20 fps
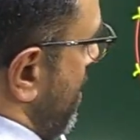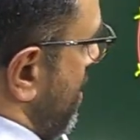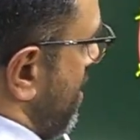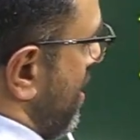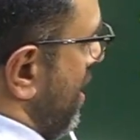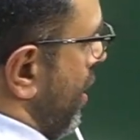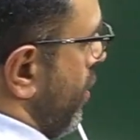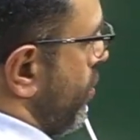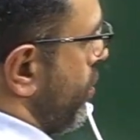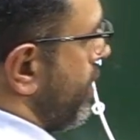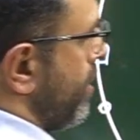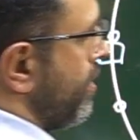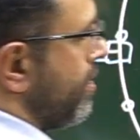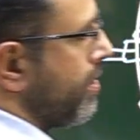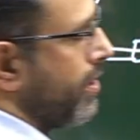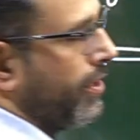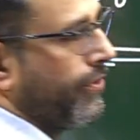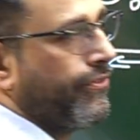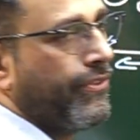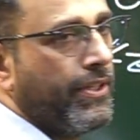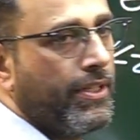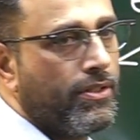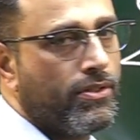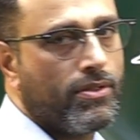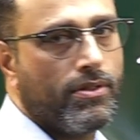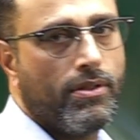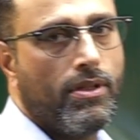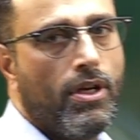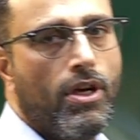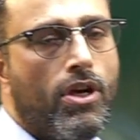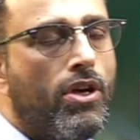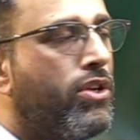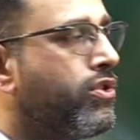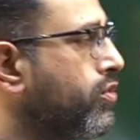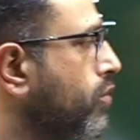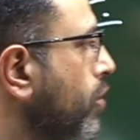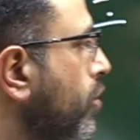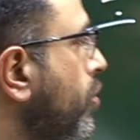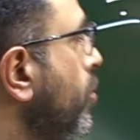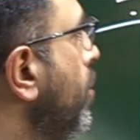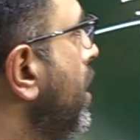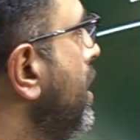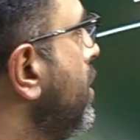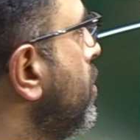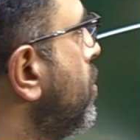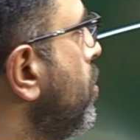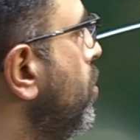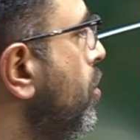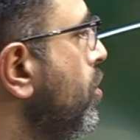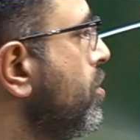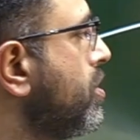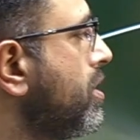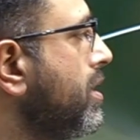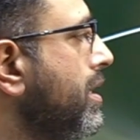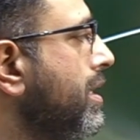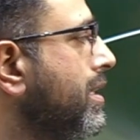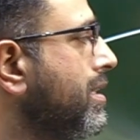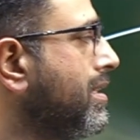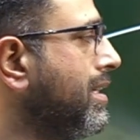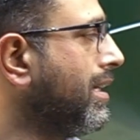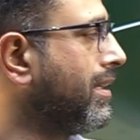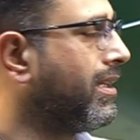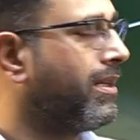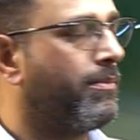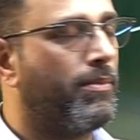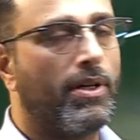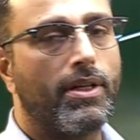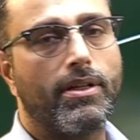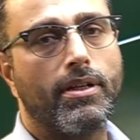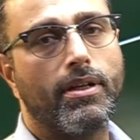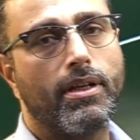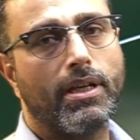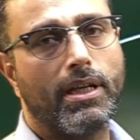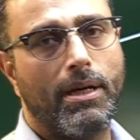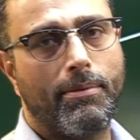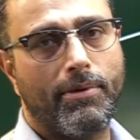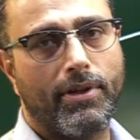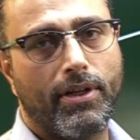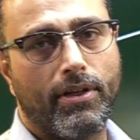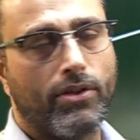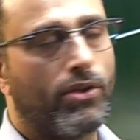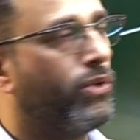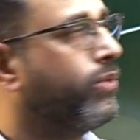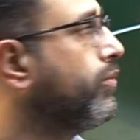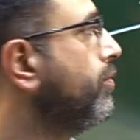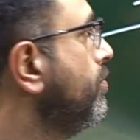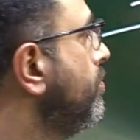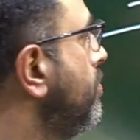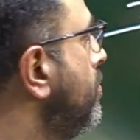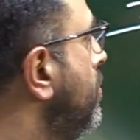this Gaussian surface. So Q enclosed is nothing but capital Q.